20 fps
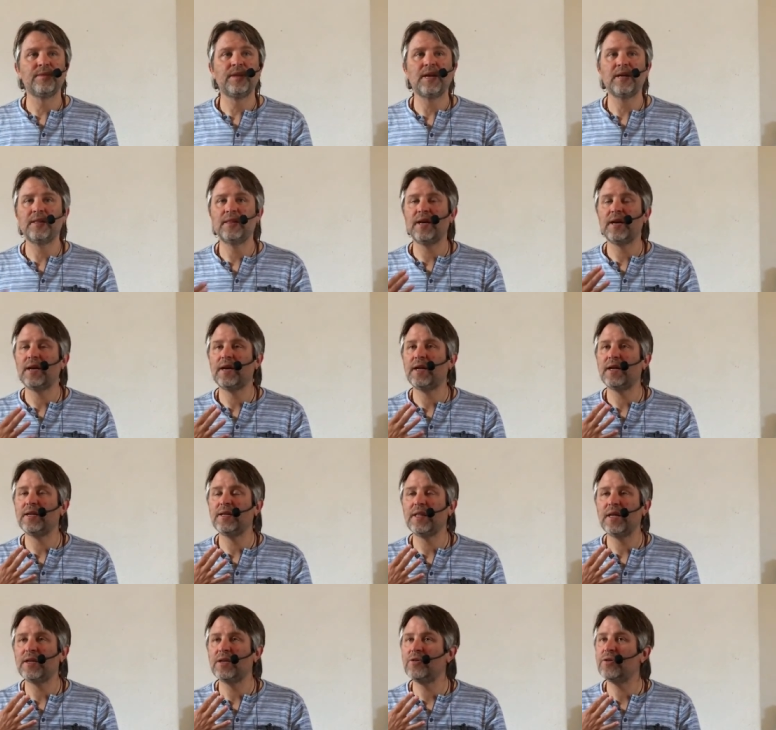That,
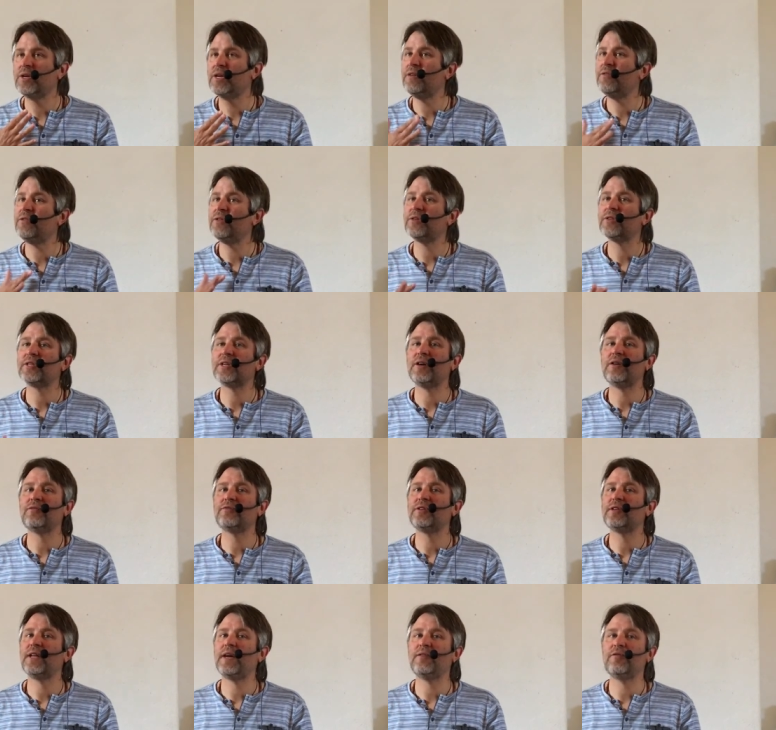that, that you give
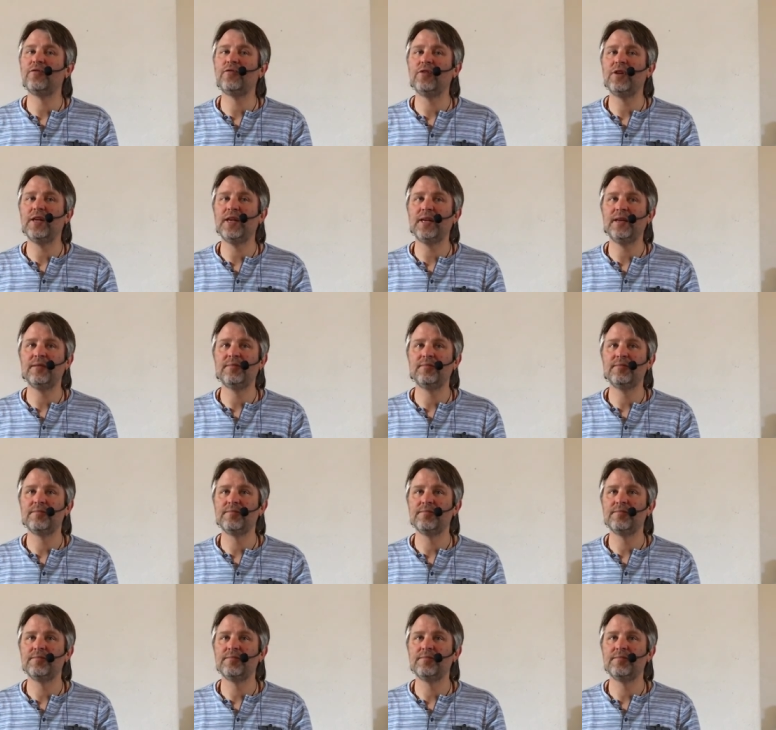yourself to that fully.